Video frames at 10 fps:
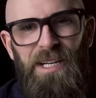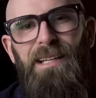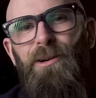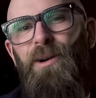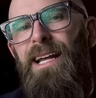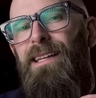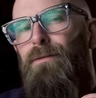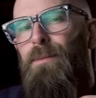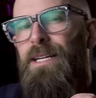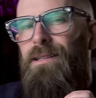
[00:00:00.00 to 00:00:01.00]
But either way, the
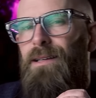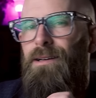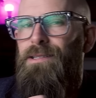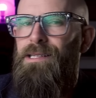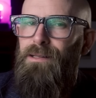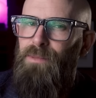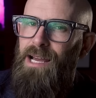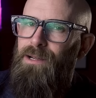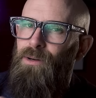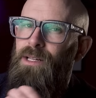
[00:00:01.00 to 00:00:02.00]
information that goes into the
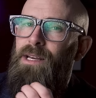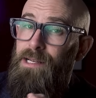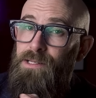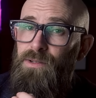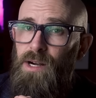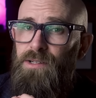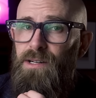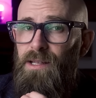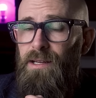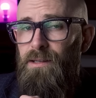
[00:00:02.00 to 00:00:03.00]
black hole is
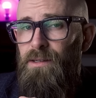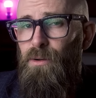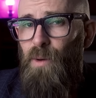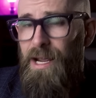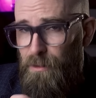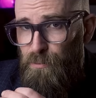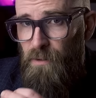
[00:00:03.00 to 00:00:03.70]
structured in a new way that